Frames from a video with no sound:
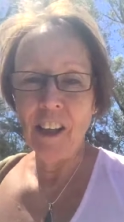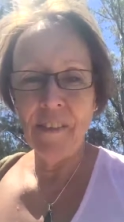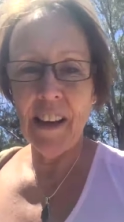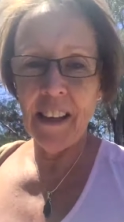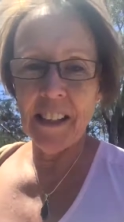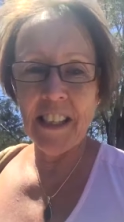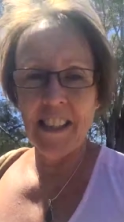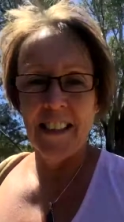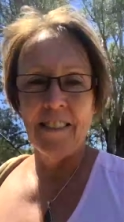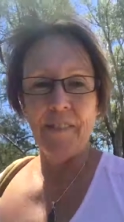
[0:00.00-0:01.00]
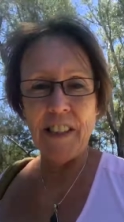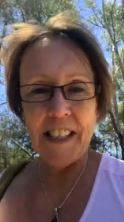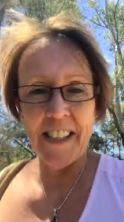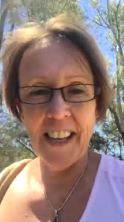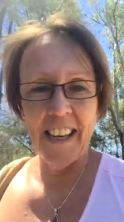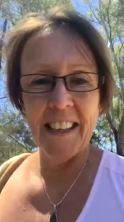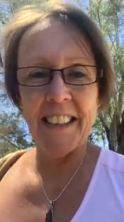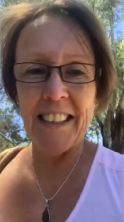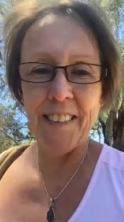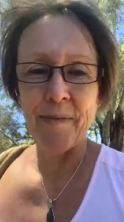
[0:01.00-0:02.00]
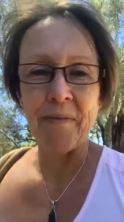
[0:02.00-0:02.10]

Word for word: I've asked for discounts.